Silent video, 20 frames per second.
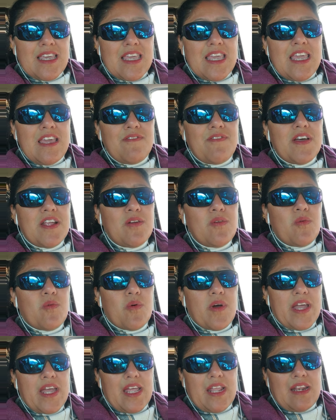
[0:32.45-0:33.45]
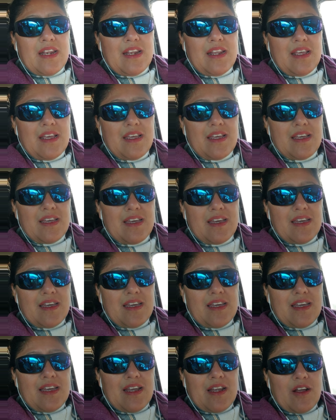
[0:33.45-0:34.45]
Even when
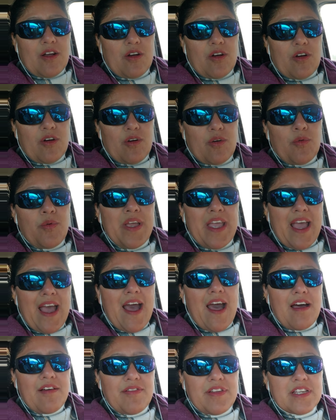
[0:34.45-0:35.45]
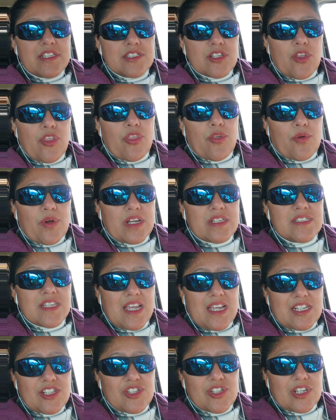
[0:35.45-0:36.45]
we have His
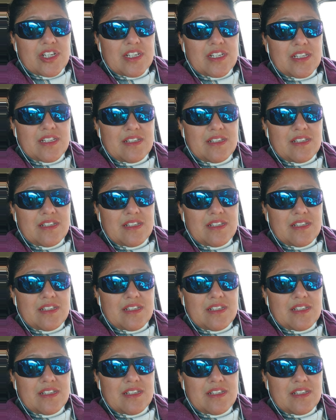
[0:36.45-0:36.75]
authorization